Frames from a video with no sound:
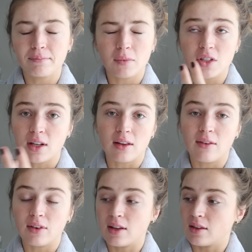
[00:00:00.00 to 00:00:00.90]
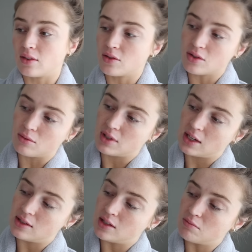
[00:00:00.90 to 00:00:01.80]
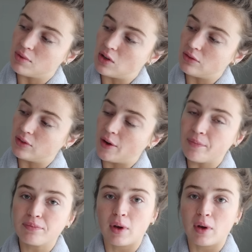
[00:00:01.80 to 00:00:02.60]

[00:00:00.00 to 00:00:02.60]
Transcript: which I love. And I think they're so dainty and beautiful.